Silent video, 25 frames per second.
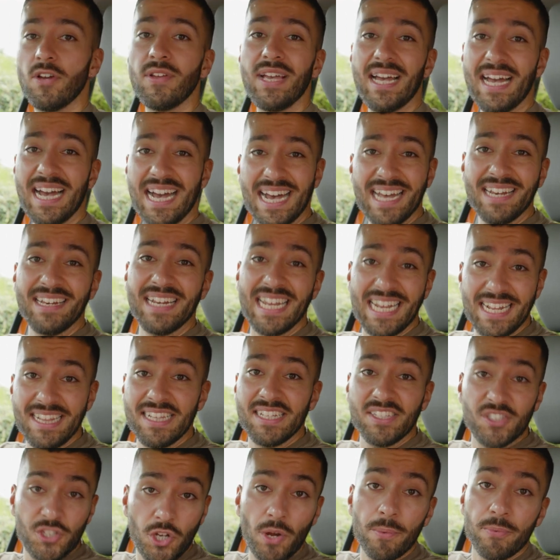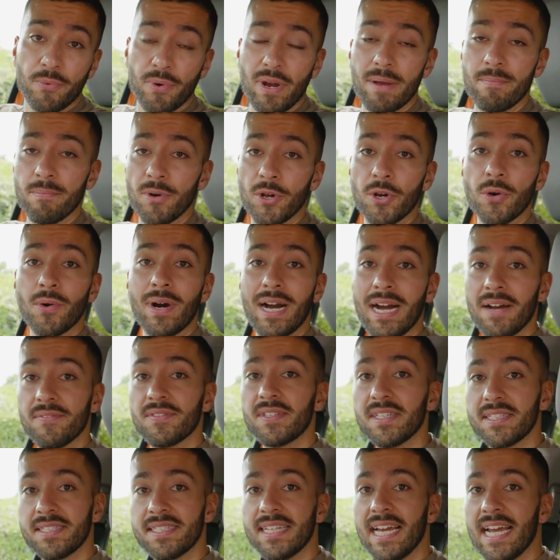Oh yeah, and in this top grade model, I have
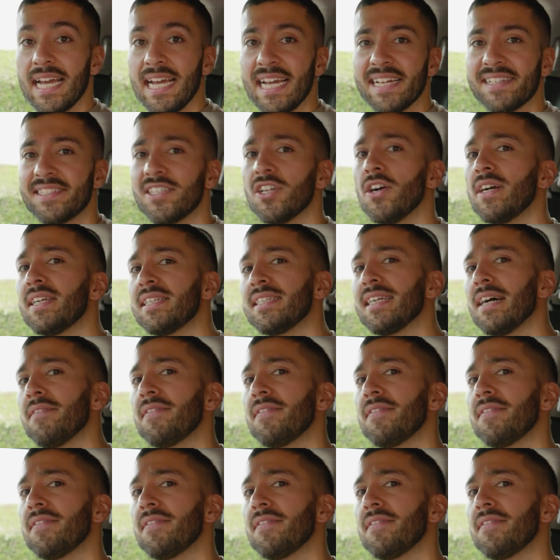to say, it's nice